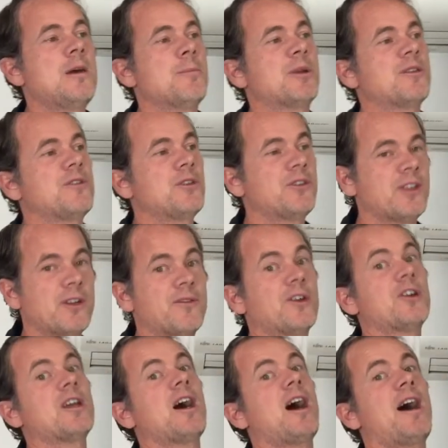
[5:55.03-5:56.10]
But if you set a
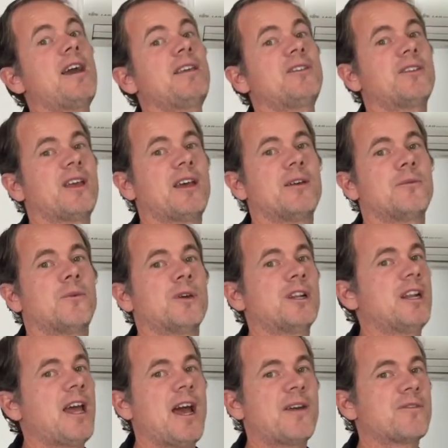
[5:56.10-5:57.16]
very high set,
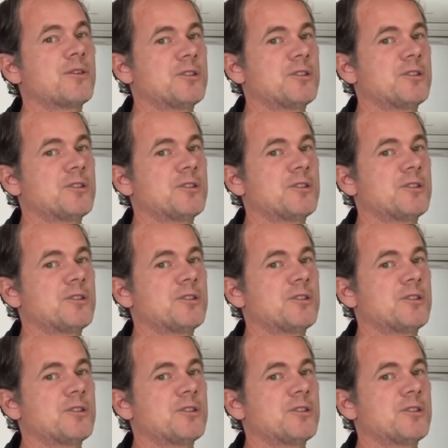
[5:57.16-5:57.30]
1.5